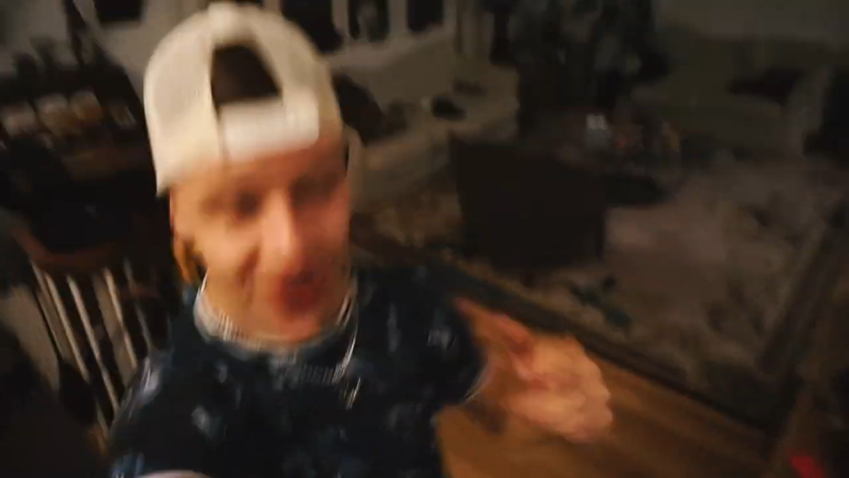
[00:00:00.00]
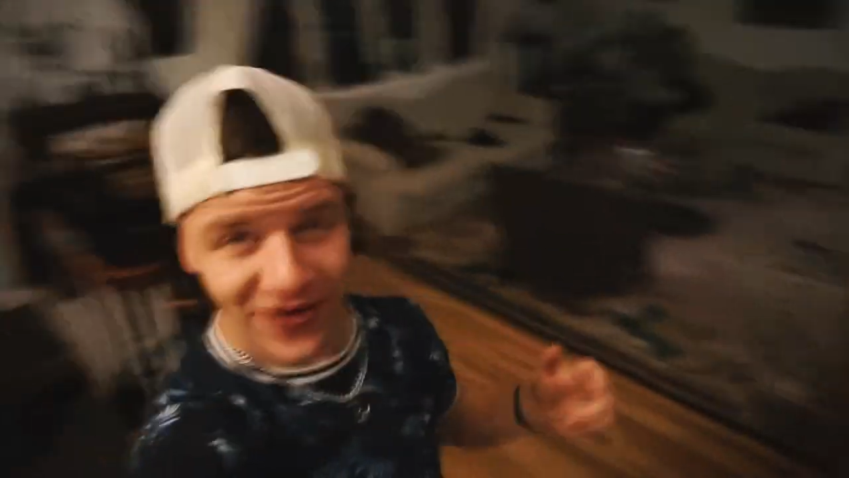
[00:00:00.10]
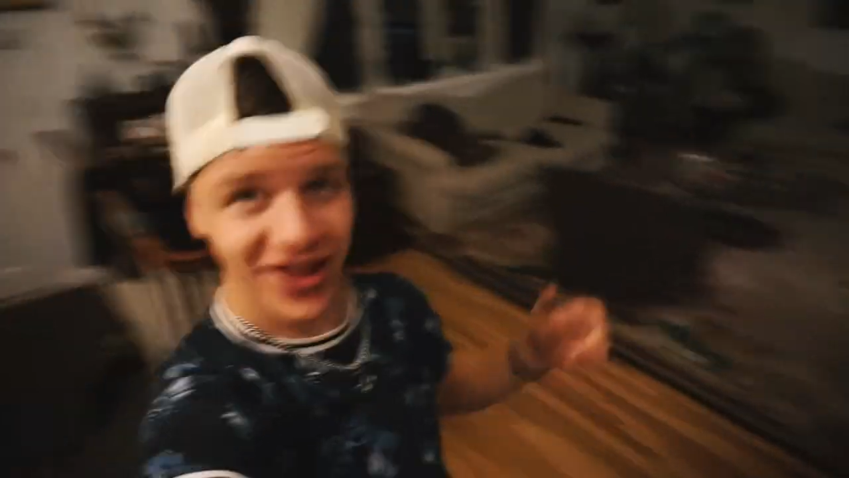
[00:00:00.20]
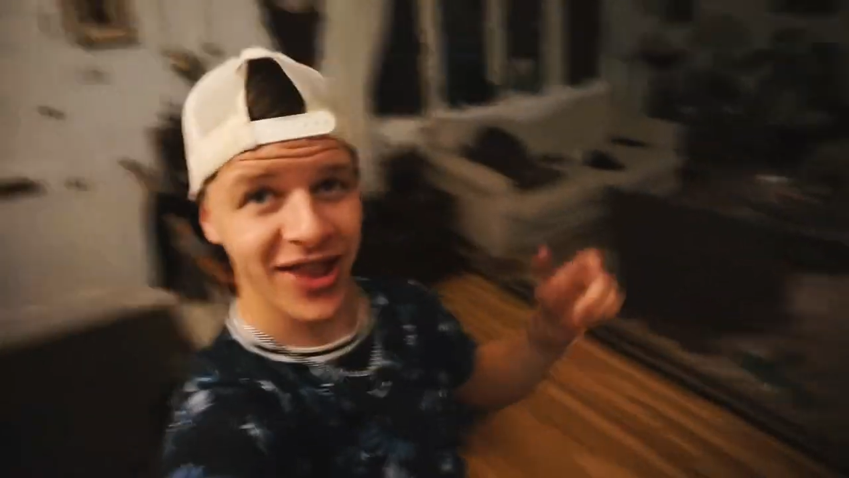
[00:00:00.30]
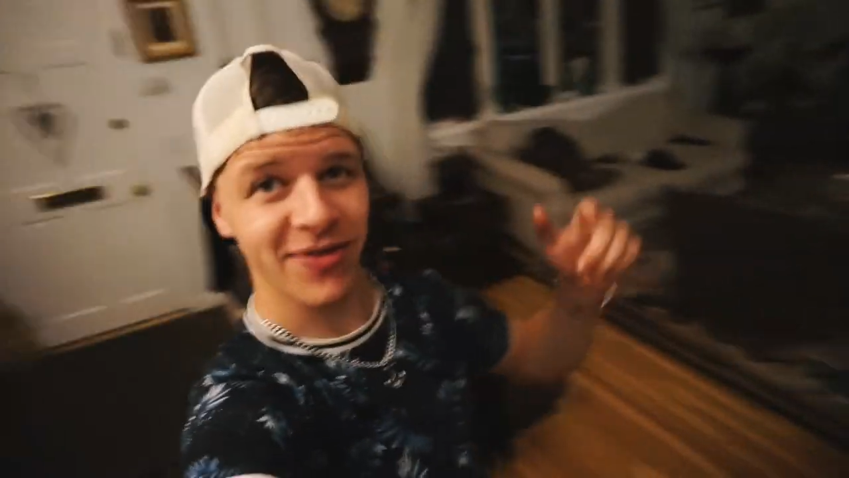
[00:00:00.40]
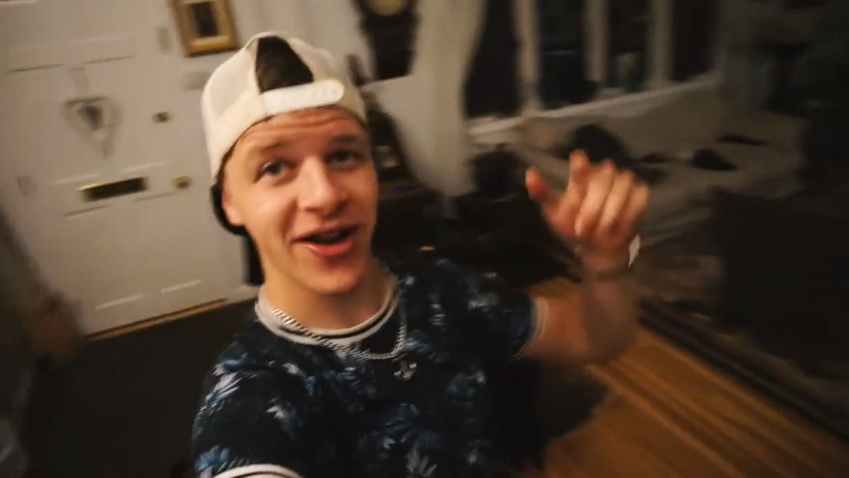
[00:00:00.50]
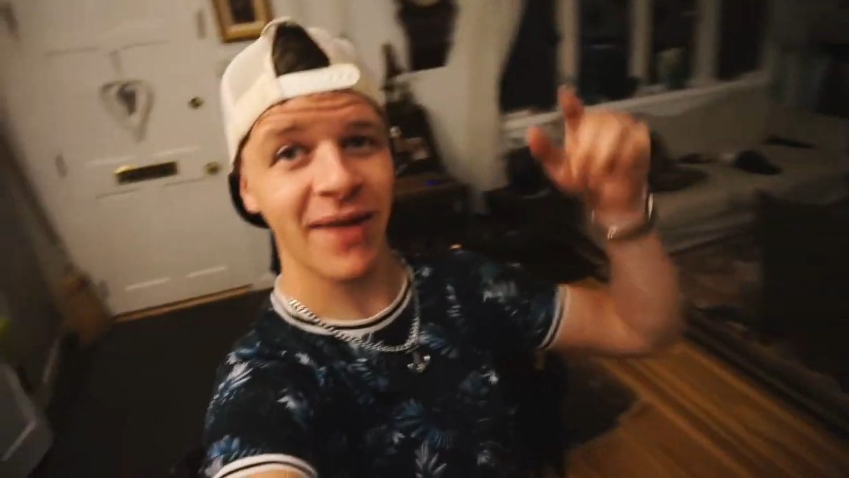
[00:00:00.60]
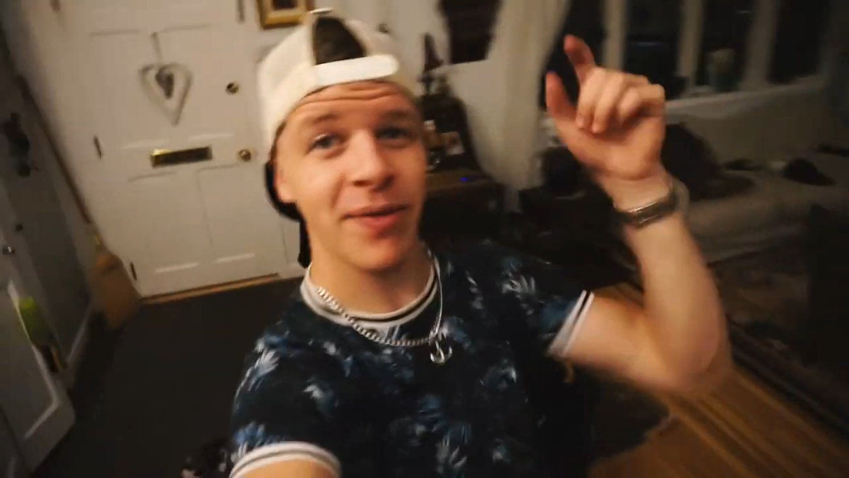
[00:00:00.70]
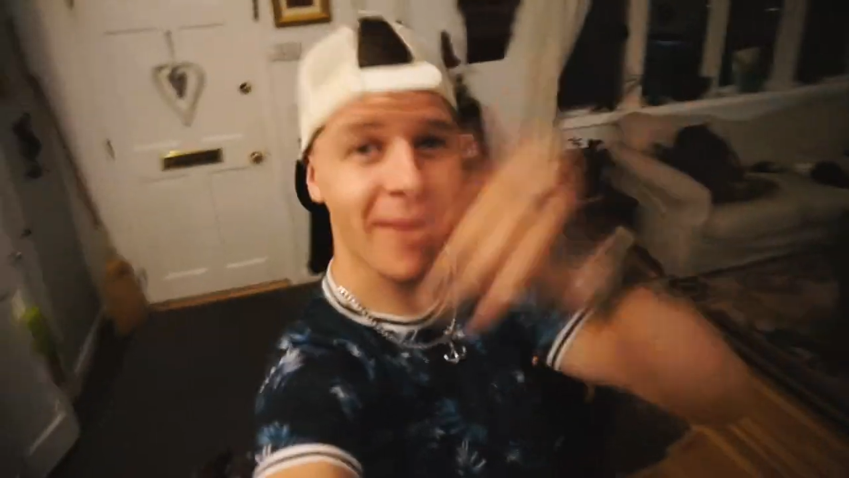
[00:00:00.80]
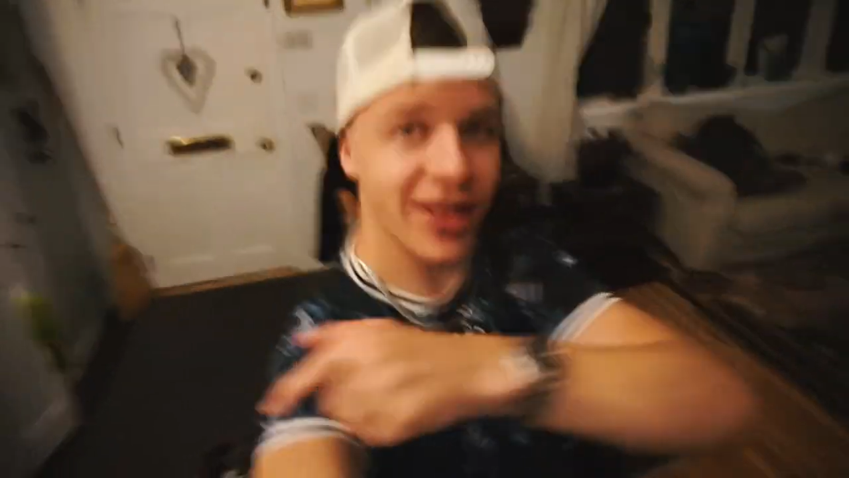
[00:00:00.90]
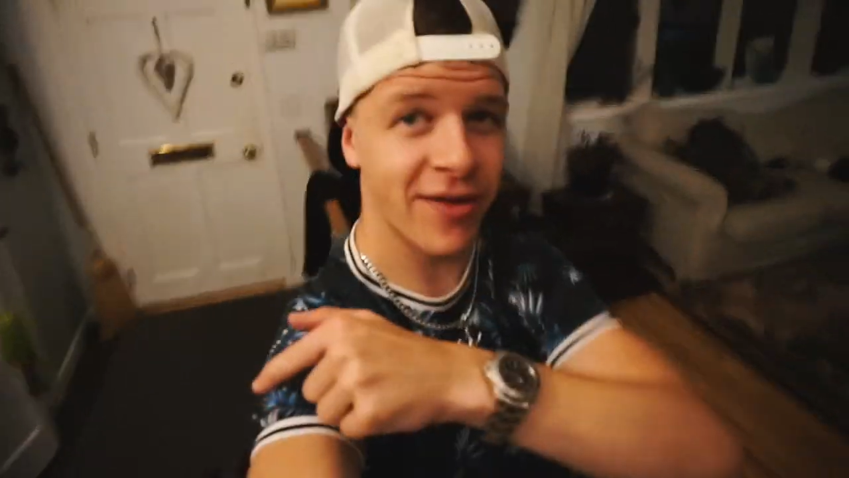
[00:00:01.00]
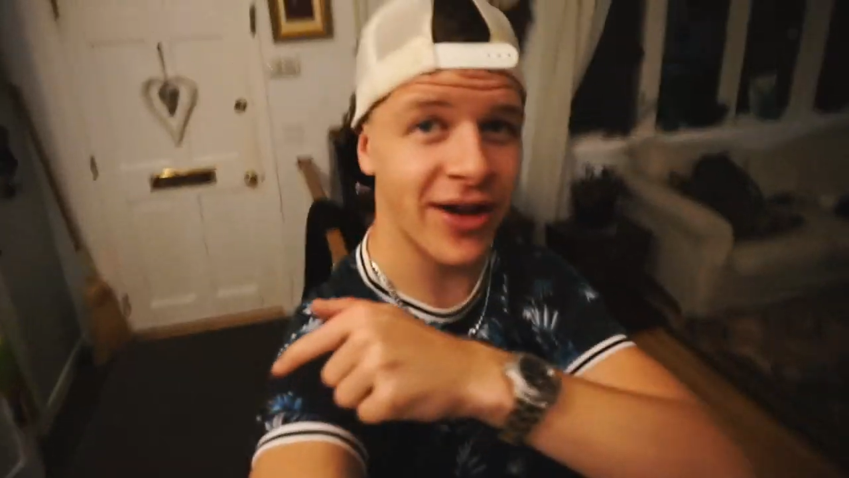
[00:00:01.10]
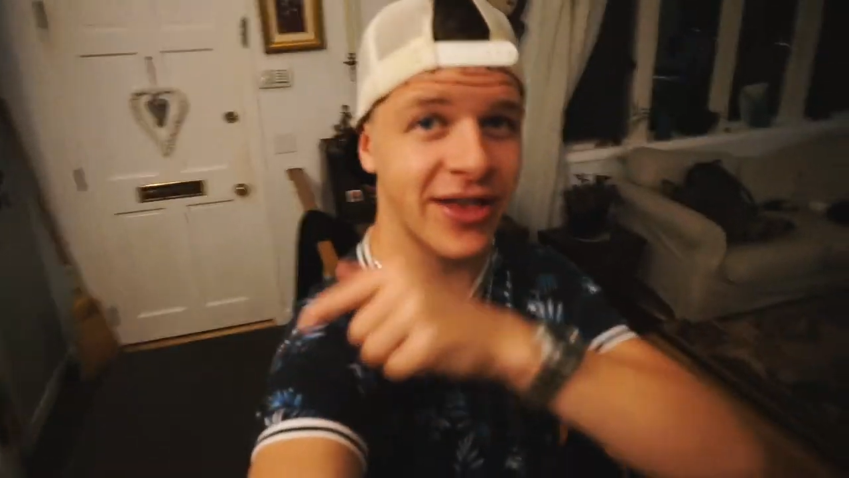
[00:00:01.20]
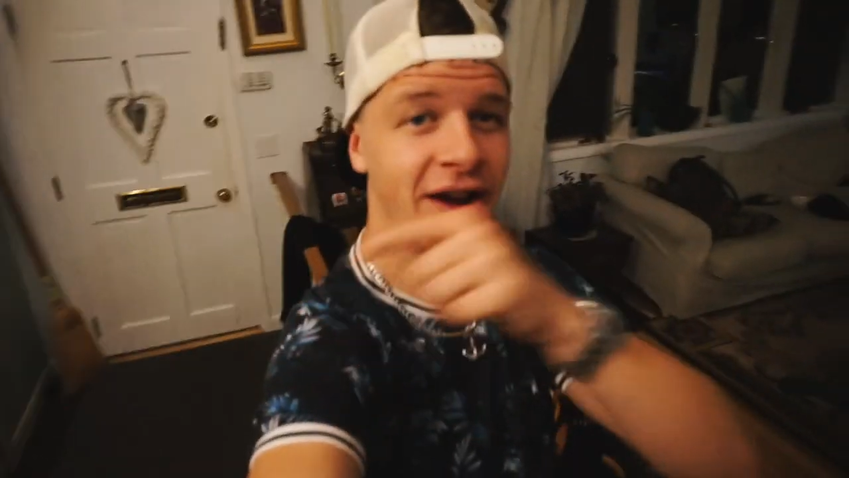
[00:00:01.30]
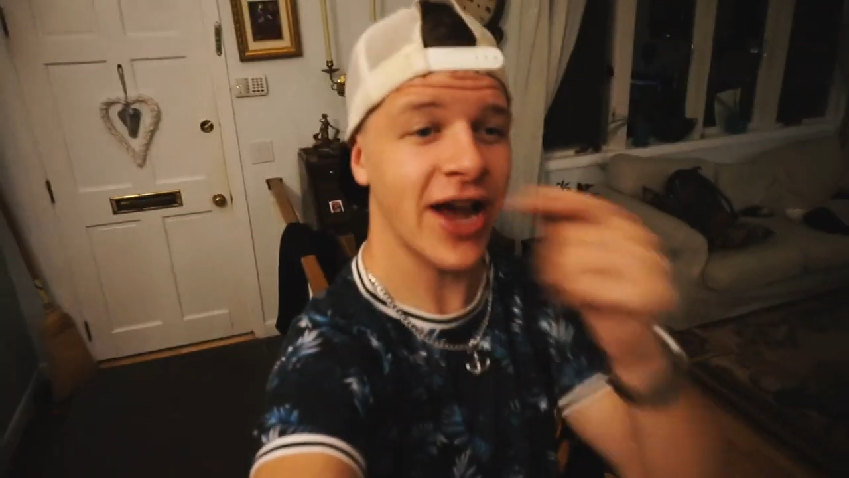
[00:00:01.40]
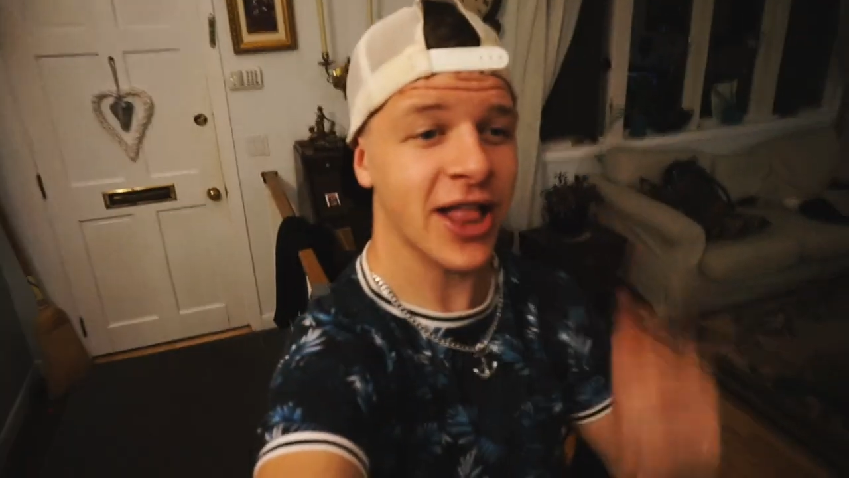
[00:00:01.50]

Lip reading: forget to subscribe. The button's right there.